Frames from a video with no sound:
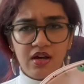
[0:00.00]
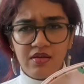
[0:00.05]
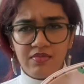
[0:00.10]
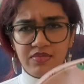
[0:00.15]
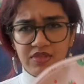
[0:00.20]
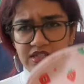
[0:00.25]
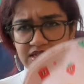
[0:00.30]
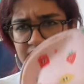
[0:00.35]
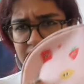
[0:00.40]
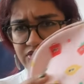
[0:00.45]

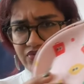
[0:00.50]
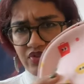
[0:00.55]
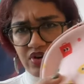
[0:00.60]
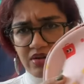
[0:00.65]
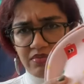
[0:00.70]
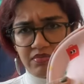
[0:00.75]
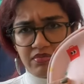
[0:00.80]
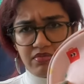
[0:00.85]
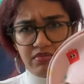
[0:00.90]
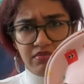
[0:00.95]
This is
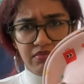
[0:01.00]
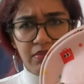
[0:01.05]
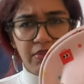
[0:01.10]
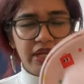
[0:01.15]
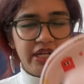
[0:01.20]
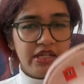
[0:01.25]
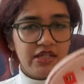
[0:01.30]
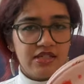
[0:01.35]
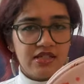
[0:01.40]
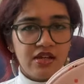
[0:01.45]
from
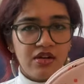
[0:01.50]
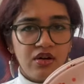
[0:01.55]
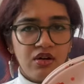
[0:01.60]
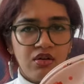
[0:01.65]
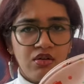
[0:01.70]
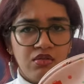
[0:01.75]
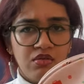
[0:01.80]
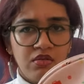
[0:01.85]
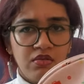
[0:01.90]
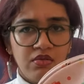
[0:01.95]

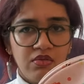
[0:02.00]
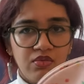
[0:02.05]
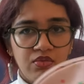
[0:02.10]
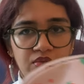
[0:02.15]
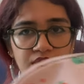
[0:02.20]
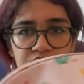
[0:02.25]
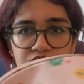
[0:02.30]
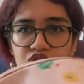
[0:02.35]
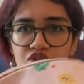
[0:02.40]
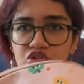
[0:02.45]
Miniso,
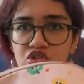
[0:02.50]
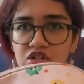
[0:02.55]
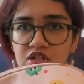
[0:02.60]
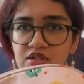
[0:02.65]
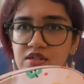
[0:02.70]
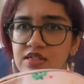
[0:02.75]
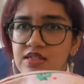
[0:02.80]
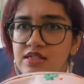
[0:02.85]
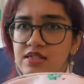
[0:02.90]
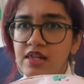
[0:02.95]
which
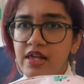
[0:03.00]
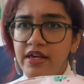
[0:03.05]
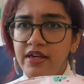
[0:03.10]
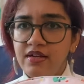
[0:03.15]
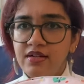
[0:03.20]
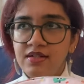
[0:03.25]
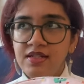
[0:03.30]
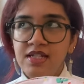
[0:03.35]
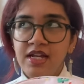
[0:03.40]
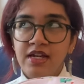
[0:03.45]
is
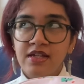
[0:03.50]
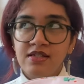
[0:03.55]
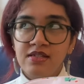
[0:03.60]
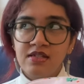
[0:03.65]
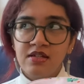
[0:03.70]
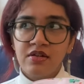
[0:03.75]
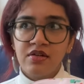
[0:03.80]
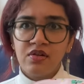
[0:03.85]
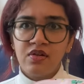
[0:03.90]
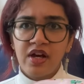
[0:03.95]
like
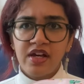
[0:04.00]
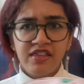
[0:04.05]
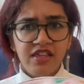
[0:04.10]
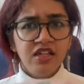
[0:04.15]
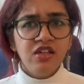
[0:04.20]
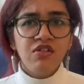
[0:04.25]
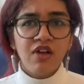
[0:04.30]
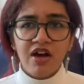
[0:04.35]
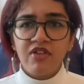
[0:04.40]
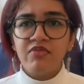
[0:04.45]
Daiso. I
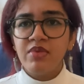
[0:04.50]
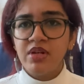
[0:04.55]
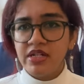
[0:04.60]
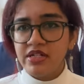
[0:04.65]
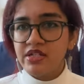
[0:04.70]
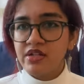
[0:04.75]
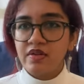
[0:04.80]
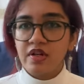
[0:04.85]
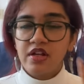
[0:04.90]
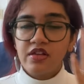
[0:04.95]
think you have
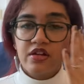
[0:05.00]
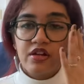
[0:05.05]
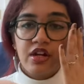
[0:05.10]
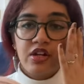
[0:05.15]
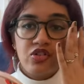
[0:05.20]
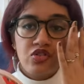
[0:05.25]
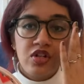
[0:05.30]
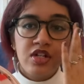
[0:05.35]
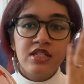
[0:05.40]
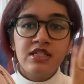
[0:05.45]
Miniso in other
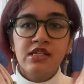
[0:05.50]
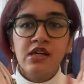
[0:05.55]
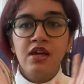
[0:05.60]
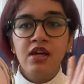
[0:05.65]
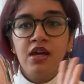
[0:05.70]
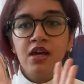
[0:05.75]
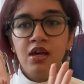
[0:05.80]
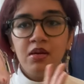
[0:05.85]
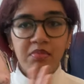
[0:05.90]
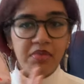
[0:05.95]
countries,
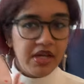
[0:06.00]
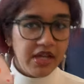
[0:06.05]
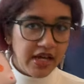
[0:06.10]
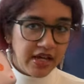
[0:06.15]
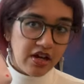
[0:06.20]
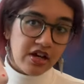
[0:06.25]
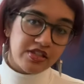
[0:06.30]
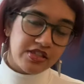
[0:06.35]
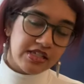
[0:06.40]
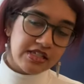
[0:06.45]
but I
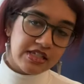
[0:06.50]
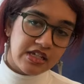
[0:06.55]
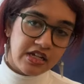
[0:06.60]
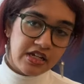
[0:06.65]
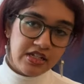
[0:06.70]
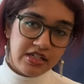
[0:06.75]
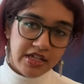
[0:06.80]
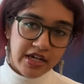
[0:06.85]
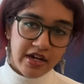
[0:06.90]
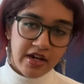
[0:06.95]
got this in
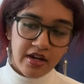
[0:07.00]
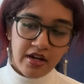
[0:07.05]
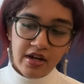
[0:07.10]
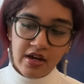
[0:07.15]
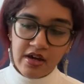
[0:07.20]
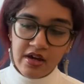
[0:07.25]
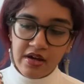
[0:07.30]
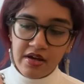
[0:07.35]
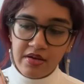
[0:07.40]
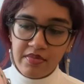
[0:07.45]
India.
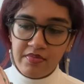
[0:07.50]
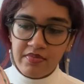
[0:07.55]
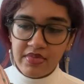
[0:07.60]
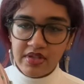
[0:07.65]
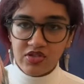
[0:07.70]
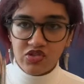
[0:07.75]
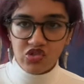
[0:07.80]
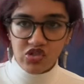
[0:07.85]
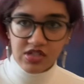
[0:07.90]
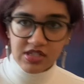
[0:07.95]

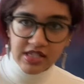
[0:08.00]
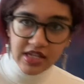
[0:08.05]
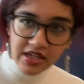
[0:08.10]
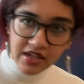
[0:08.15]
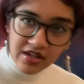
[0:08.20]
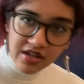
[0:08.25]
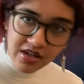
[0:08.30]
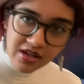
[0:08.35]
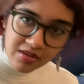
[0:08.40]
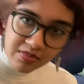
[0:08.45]
It's just like
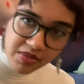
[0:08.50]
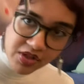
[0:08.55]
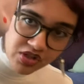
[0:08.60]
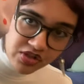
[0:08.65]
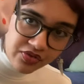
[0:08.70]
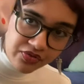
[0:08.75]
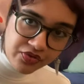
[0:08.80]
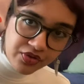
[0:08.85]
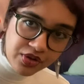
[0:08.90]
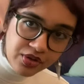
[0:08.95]
a bunch
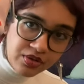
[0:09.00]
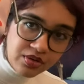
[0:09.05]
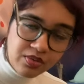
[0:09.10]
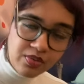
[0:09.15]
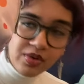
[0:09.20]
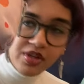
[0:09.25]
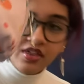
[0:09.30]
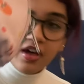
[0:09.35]
of fruit with